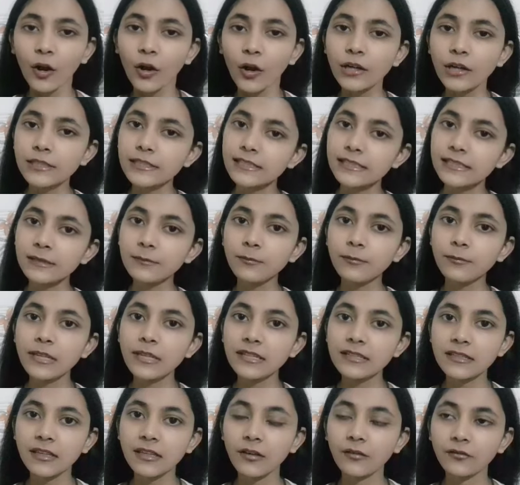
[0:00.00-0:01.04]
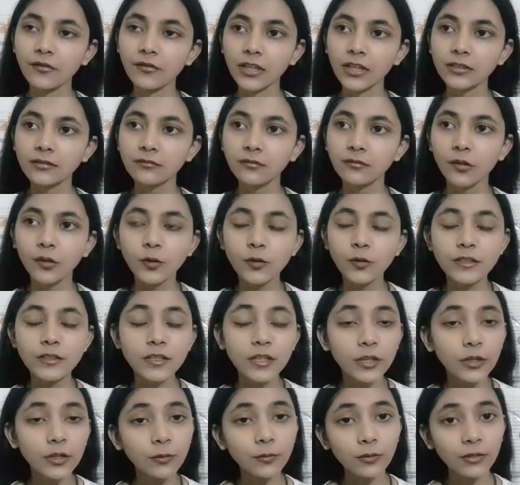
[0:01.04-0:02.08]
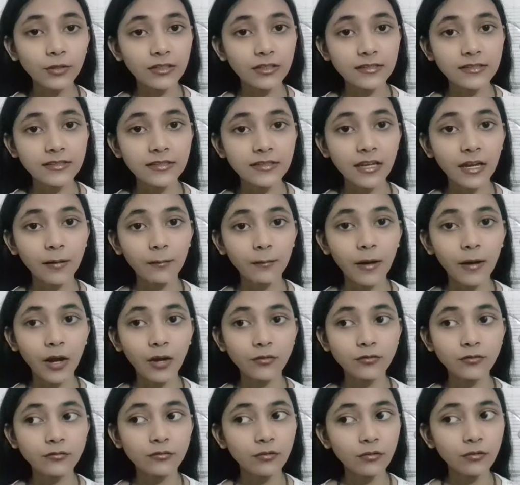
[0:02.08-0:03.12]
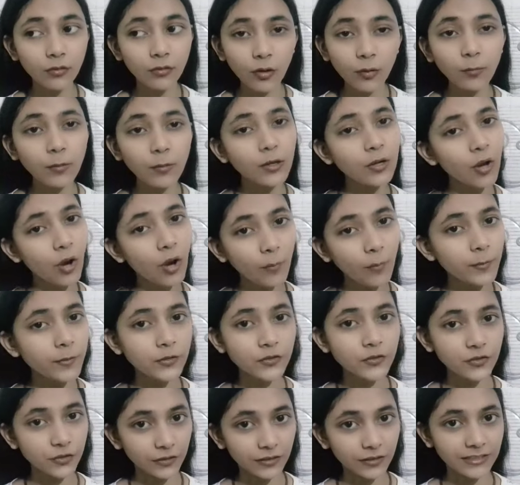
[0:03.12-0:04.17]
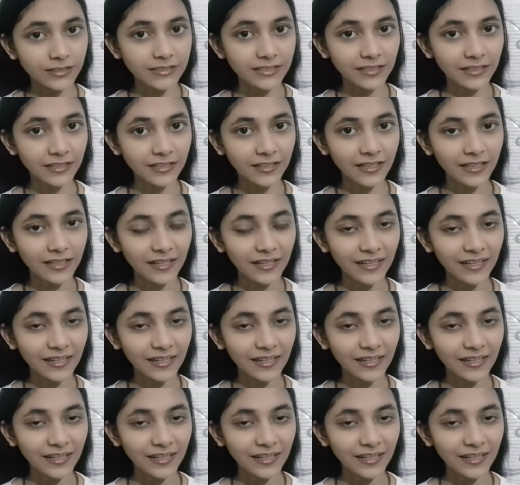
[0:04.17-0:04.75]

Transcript: or simply someone who's curious about global opportunity,